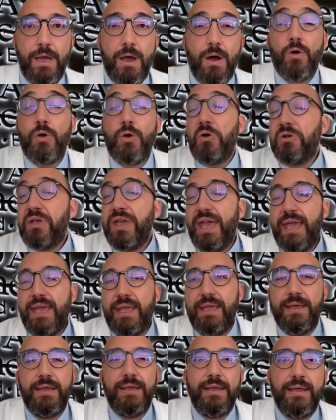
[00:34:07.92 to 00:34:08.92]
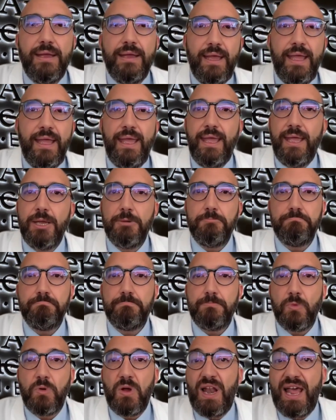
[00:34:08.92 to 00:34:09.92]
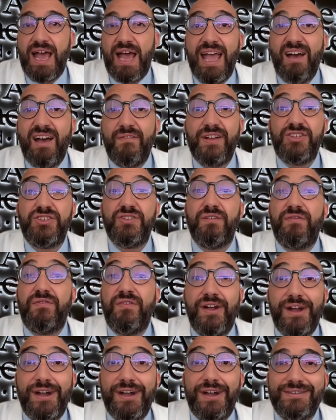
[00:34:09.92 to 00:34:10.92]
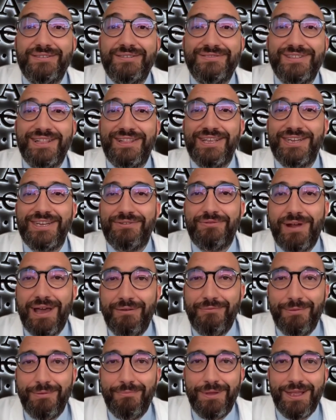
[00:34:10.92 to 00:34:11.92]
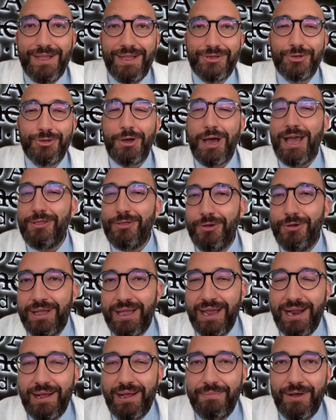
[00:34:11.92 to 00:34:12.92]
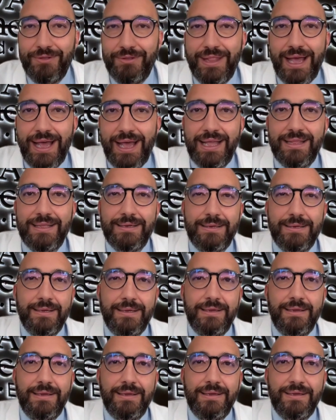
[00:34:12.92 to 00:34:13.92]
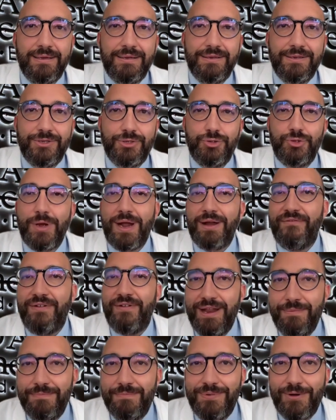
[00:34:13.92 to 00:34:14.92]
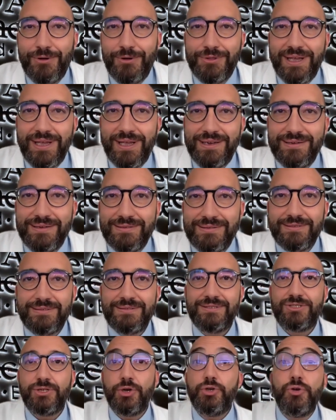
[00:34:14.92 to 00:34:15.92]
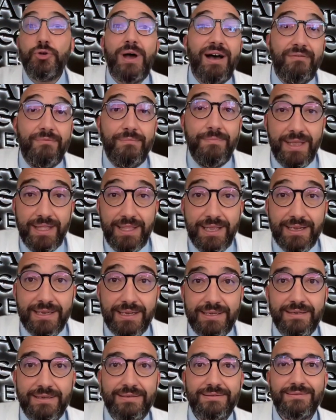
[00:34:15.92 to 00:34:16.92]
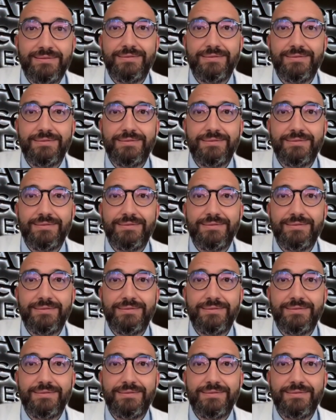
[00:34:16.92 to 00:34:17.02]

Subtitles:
Or, okay, I have a chauffeur that is driving me, so I don't care about that. You are very important, so you have meetings.